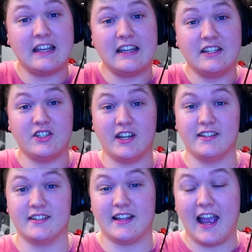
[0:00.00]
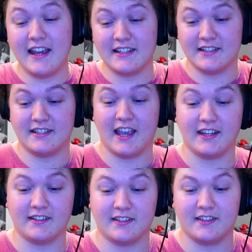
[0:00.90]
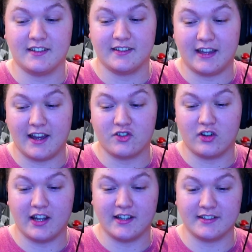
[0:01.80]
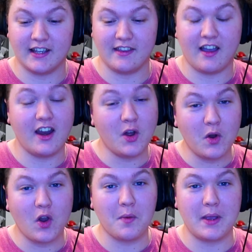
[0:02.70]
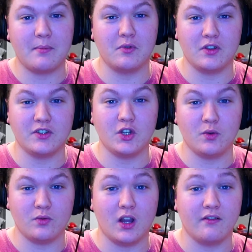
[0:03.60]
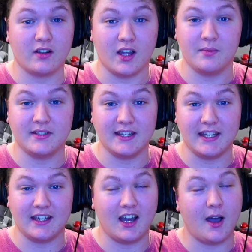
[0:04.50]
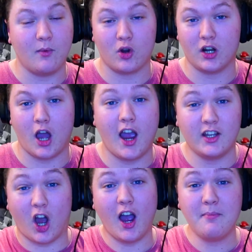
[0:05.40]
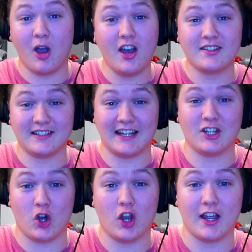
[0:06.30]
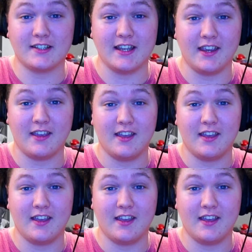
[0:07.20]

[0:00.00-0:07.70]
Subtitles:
Jesus, that is insane. That is really insane. I know a lot of people that do love a cup of tea. I personally don't like tea.